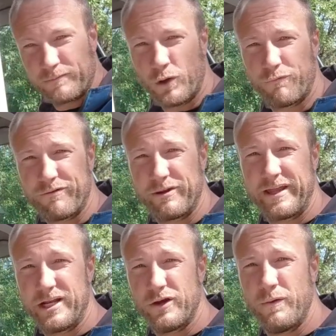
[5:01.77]
hopefully
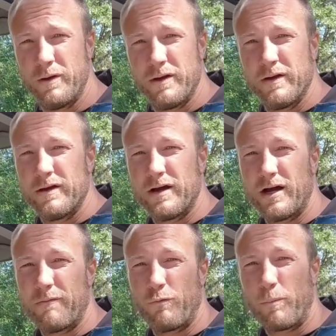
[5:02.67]
they do.
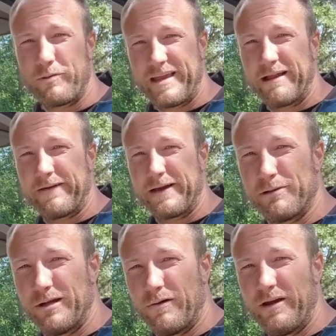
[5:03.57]
We'll put that
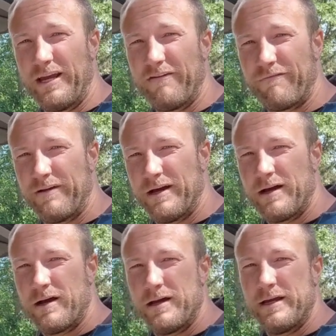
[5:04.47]
below if
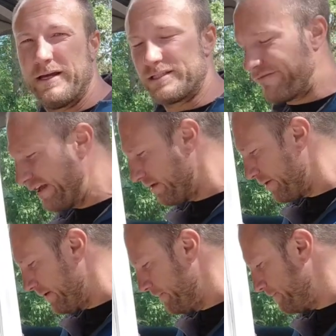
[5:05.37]
it's
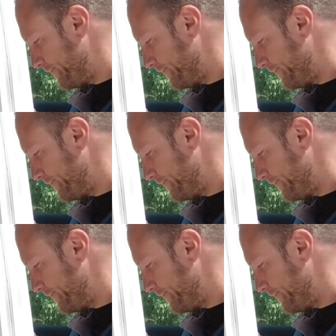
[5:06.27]
available.